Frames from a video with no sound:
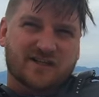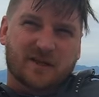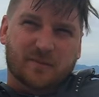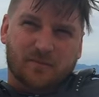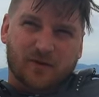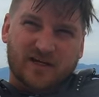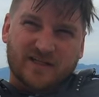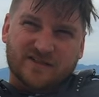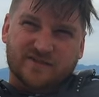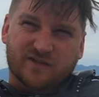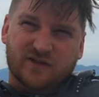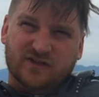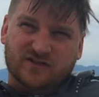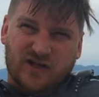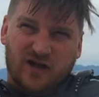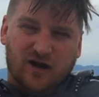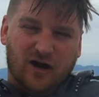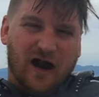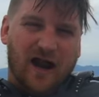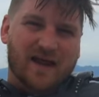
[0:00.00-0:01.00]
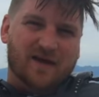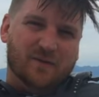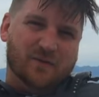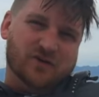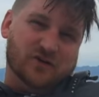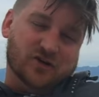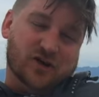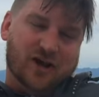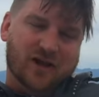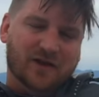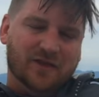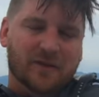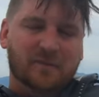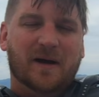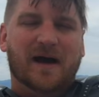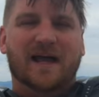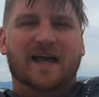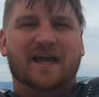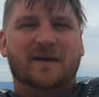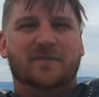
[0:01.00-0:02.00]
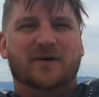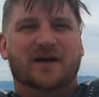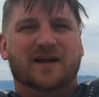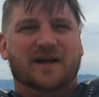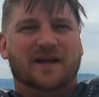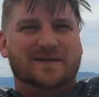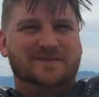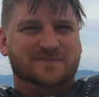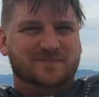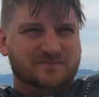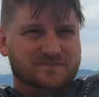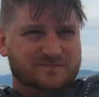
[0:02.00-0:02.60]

The breeze feels all right when you're not on the bike, but uh,